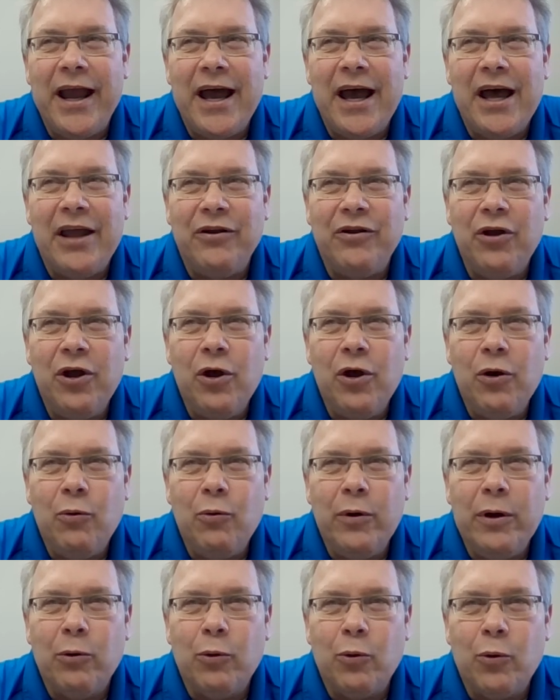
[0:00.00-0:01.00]
and
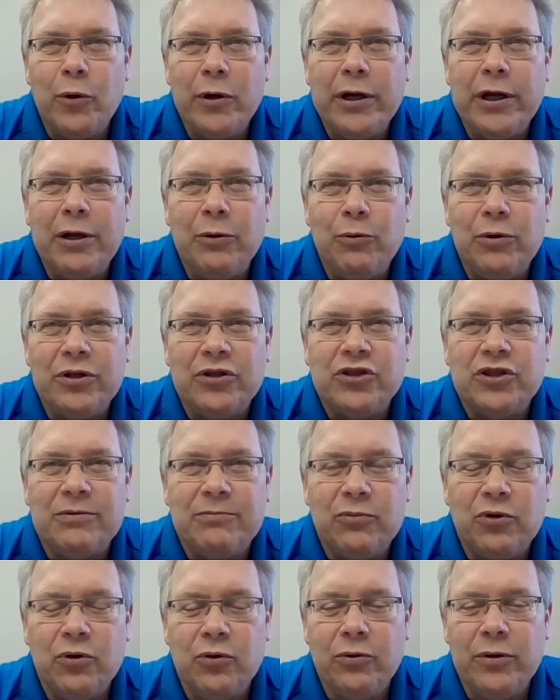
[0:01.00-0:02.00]
we were working with
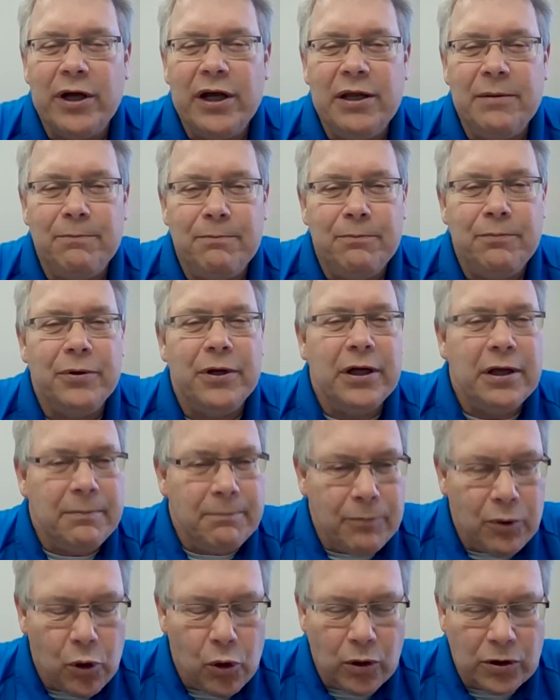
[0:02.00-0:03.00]
some great
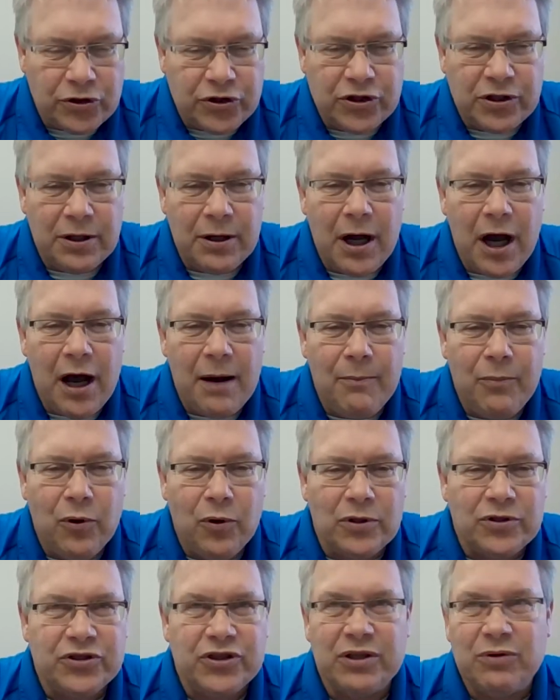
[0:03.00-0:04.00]
big bolts, uh,
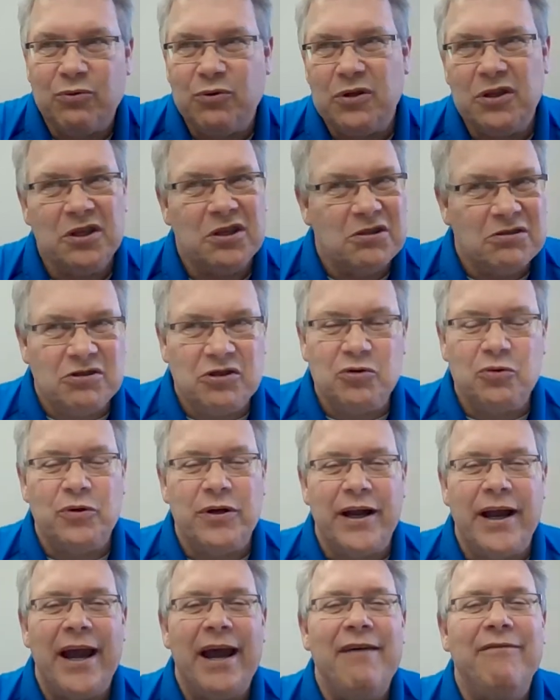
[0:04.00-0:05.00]
bolts that were two
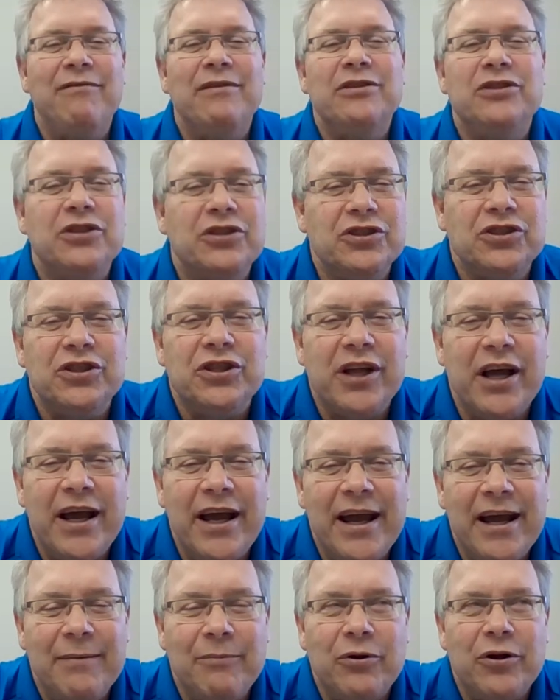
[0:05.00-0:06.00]
and a half inches in
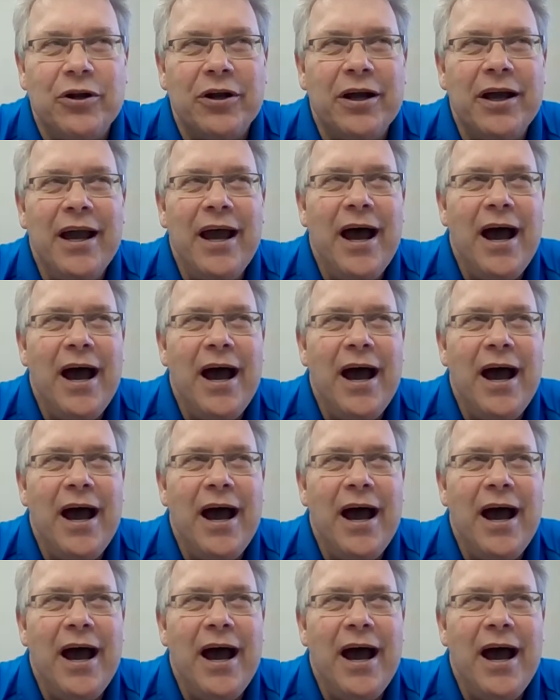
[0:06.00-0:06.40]
diameter.